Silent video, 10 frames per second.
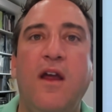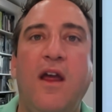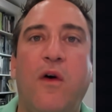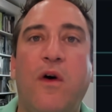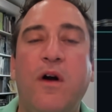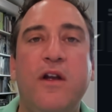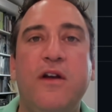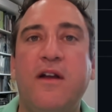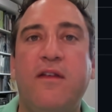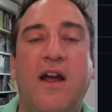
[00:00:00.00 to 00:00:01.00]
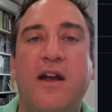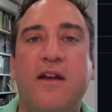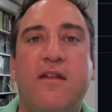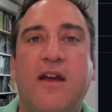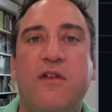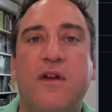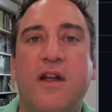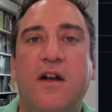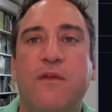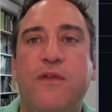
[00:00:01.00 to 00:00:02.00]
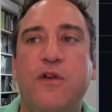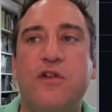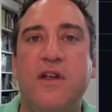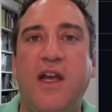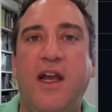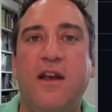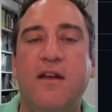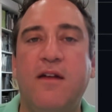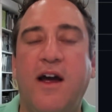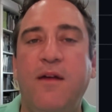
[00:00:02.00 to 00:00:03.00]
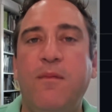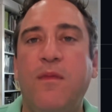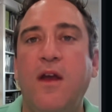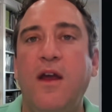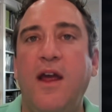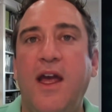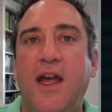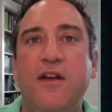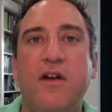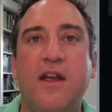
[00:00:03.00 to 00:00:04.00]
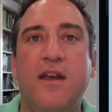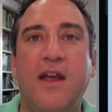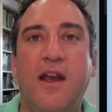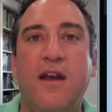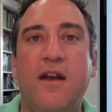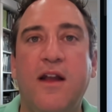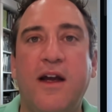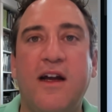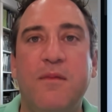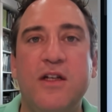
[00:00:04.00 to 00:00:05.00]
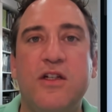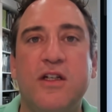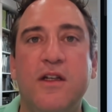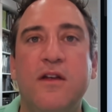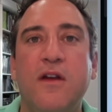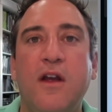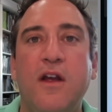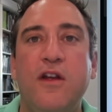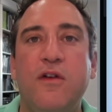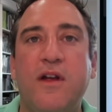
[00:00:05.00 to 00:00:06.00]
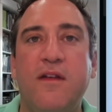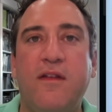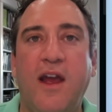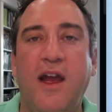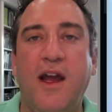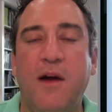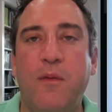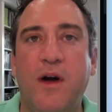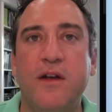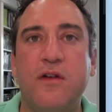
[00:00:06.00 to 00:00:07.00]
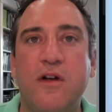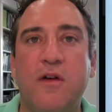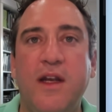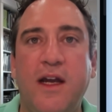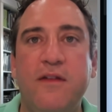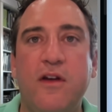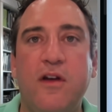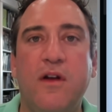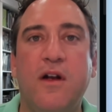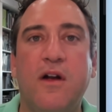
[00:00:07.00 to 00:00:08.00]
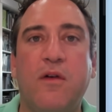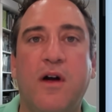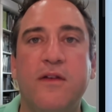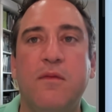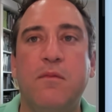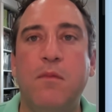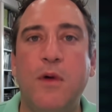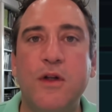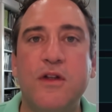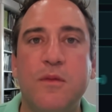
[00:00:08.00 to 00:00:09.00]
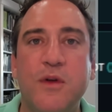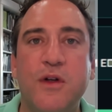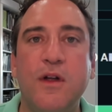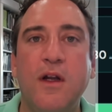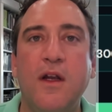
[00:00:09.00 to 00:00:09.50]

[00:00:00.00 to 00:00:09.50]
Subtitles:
Or you can say, I can schedule it at a future date and time. And you can then, like I mentioned, you can say, I want to go and execute it across multiple